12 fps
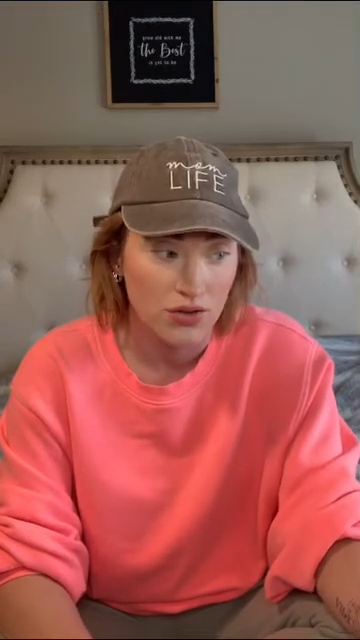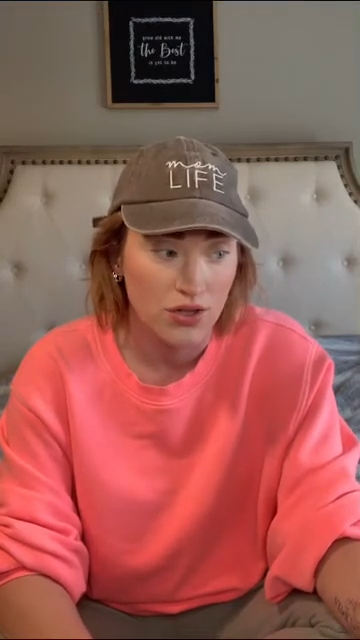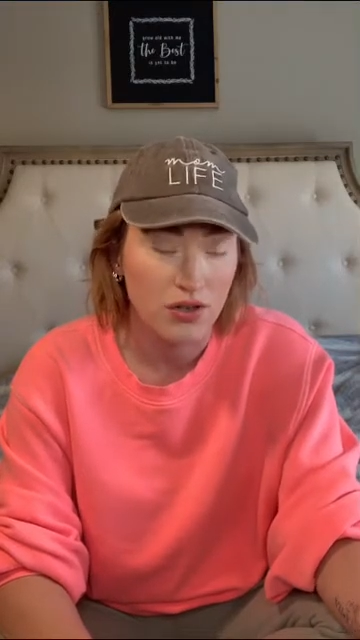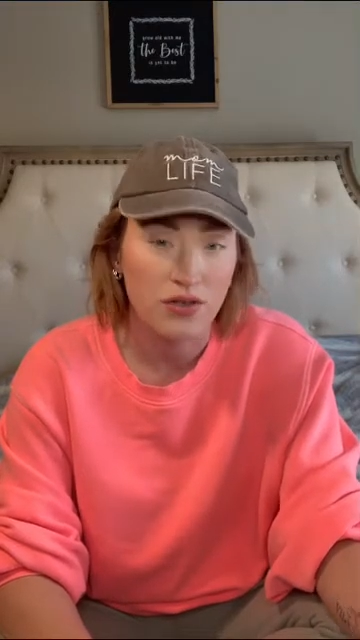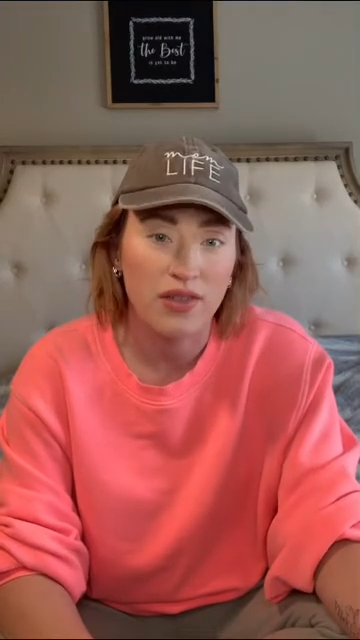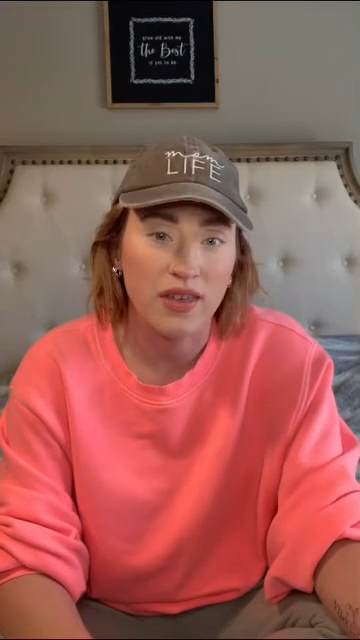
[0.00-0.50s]

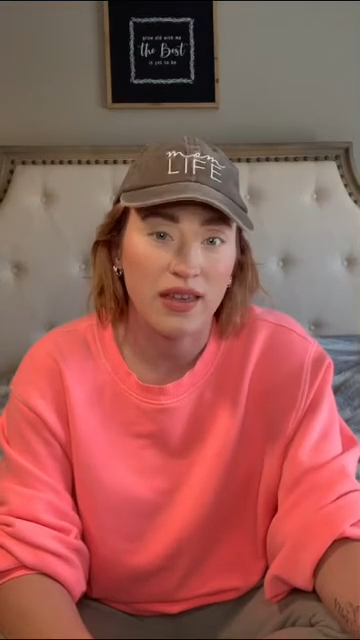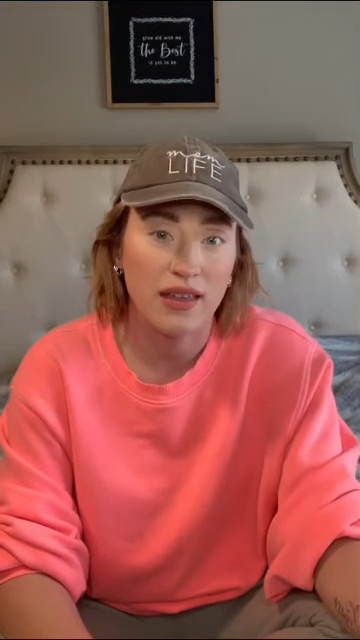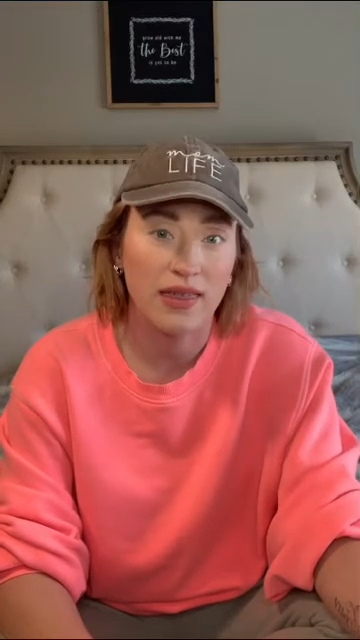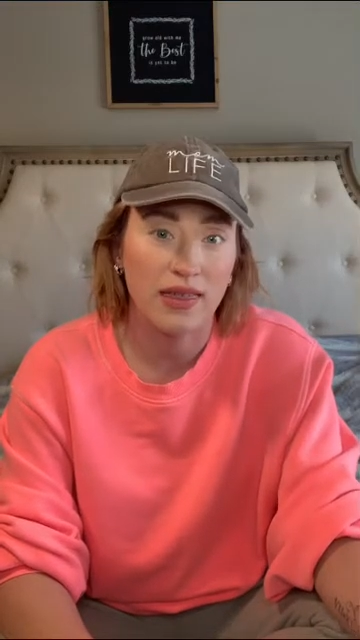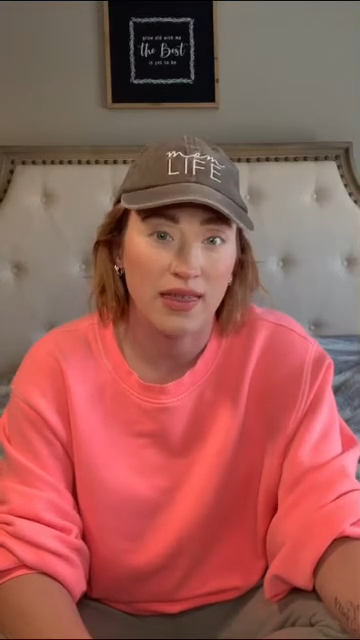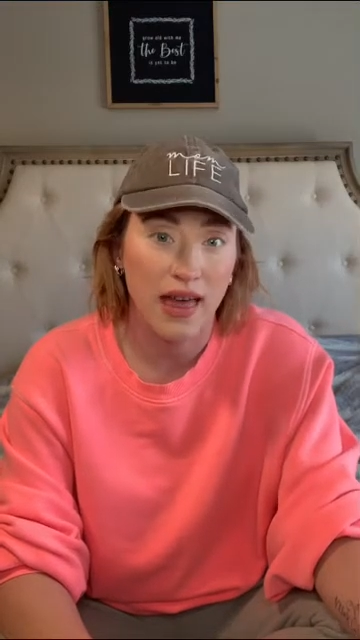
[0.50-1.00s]
do you
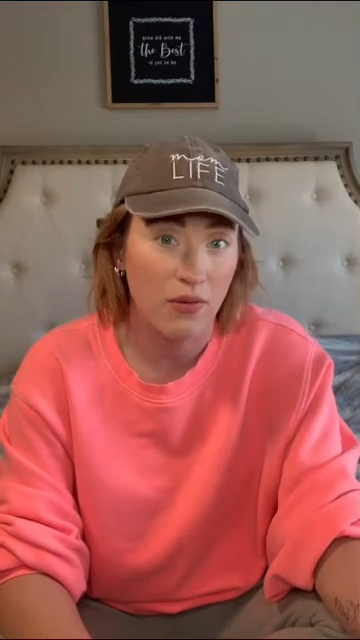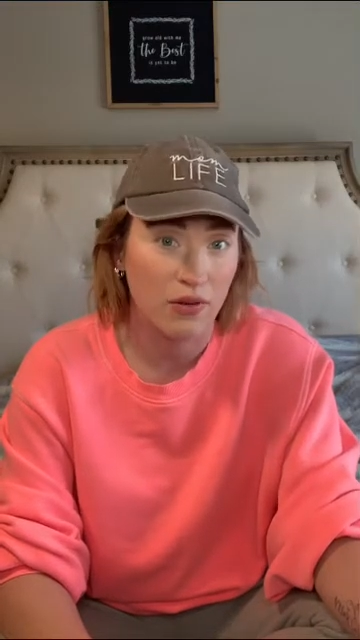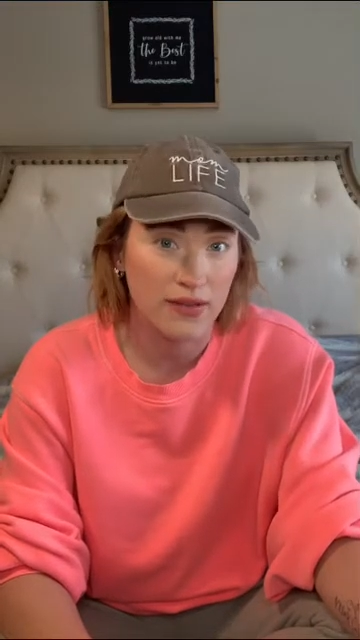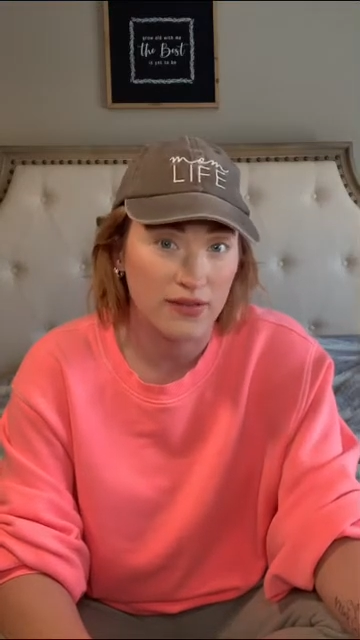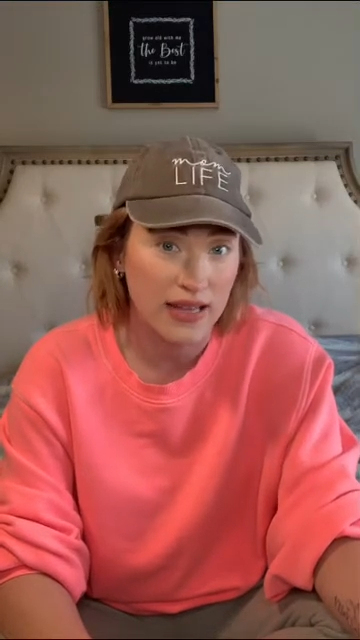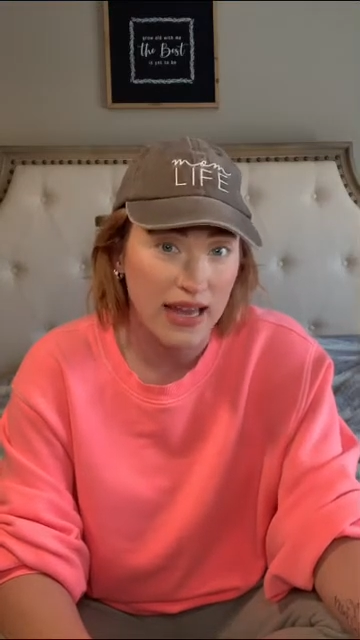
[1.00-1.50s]
think that
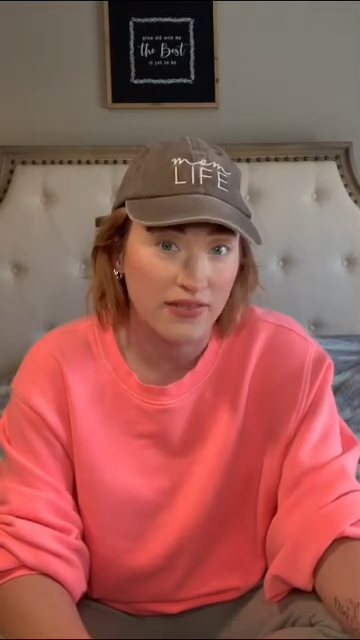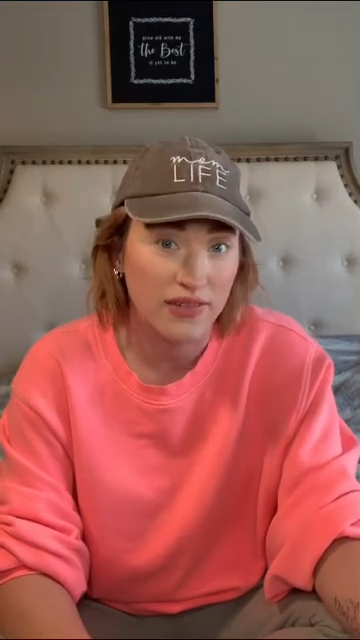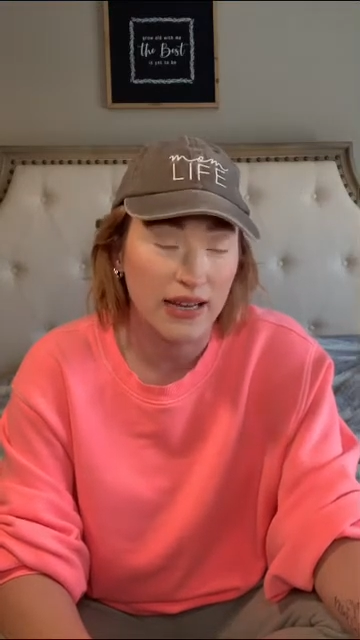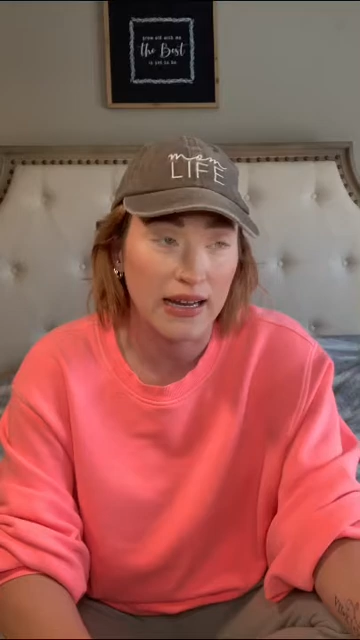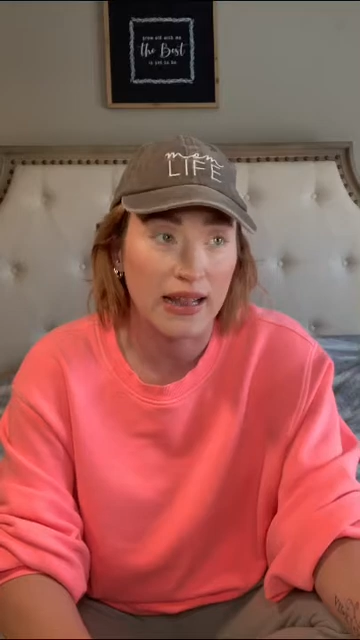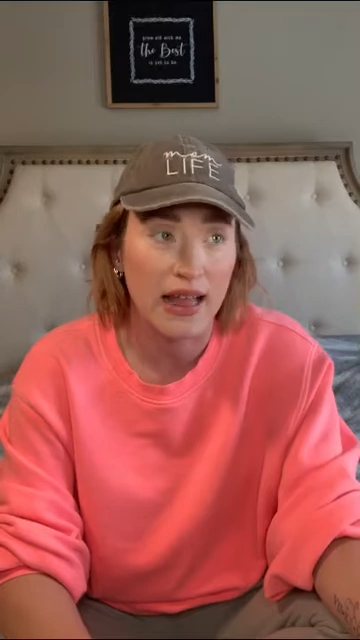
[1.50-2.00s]
would have
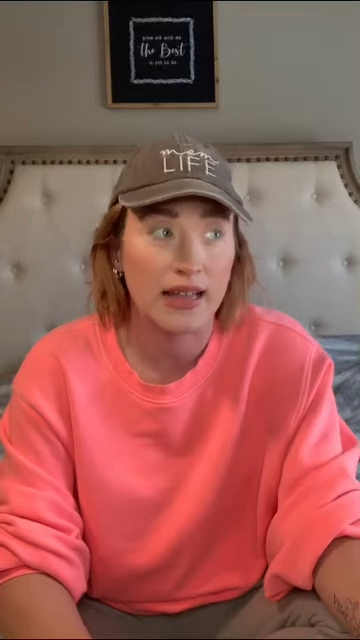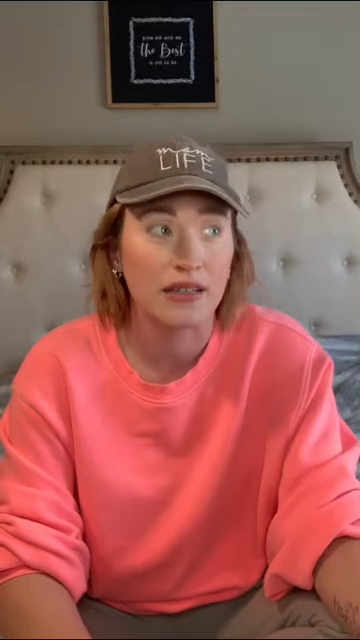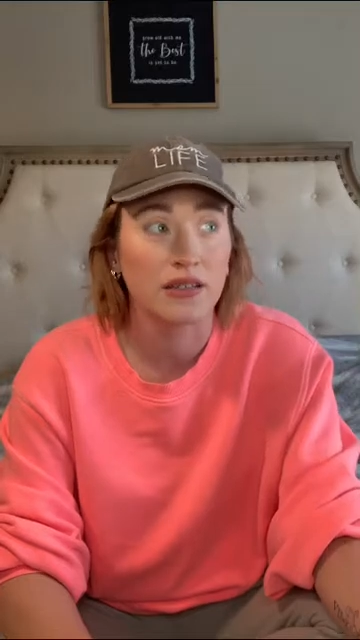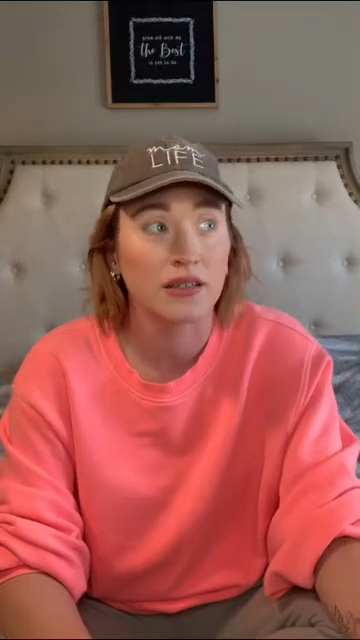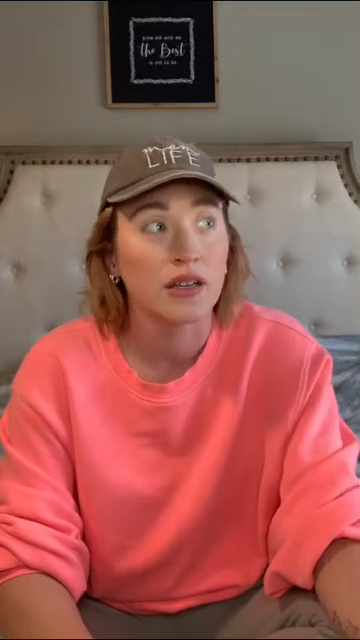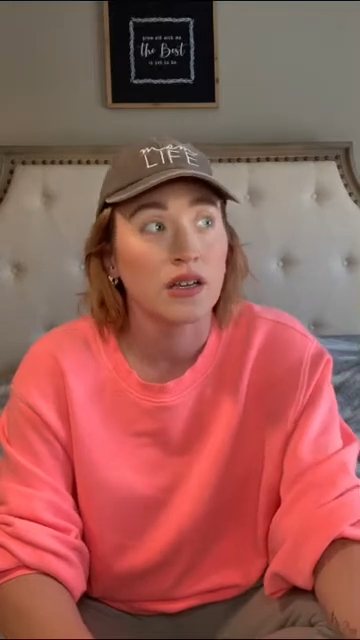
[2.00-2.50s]
saved it?
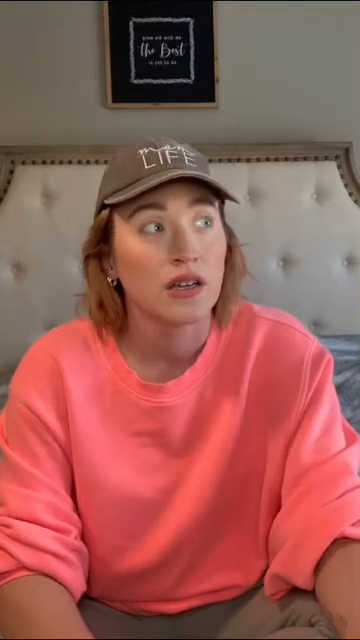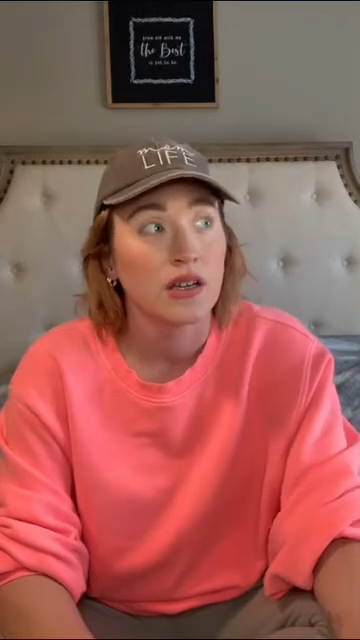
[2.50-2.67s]
And